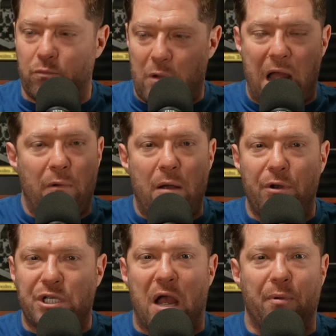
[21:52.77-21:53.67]
riding around with
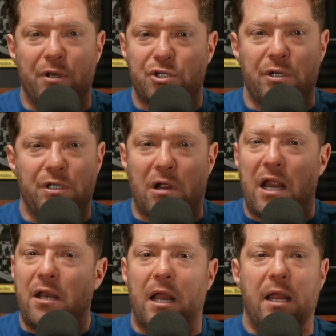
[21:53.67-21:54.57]
a chopper in the streets,
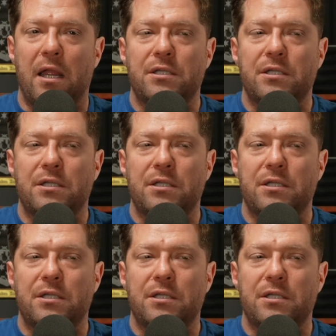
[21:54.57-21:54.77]
right? Like